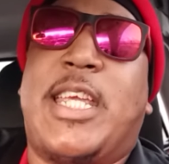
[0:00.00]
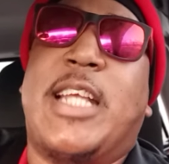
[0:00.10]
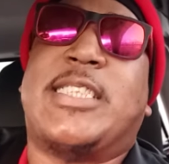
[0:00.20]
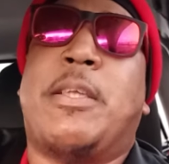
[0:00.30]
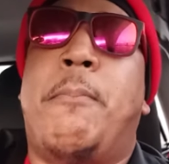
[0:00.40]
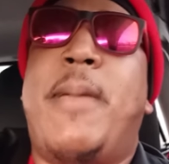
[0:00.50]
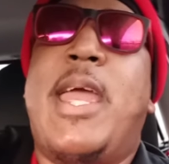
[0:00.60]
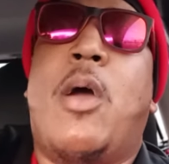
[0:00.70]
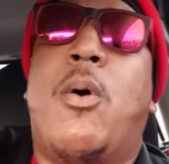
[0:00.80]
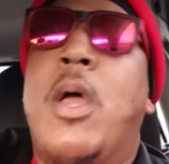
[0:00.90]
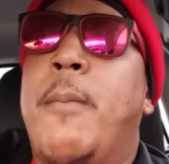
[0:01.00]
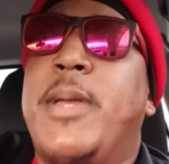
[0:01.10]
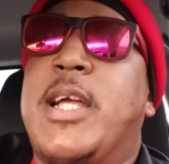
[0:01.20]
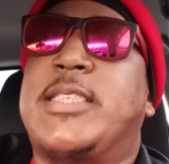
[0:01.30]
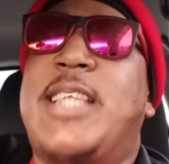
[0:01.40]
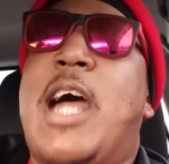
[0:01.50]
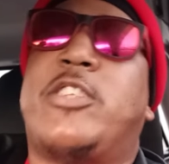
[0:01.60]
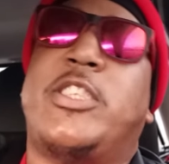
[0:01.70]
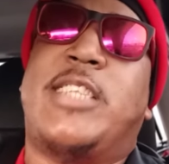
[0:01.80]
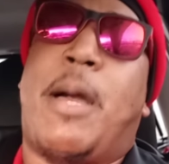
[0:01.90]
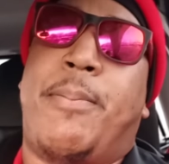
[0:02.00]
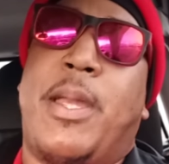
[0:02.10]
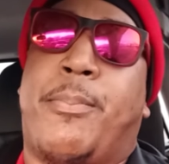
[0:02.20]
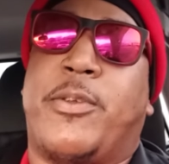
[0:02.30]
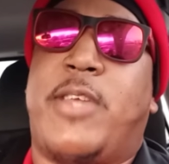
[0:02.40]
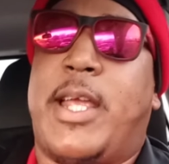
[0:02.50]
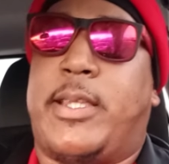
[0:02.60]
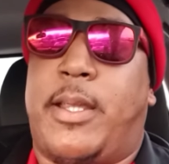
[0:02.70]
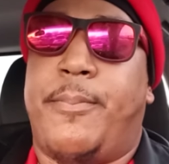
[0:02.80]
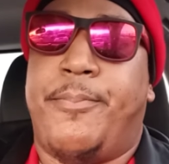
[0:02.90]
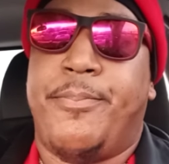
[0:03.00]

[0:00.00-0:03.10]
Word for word: against the male because now she's not being protected.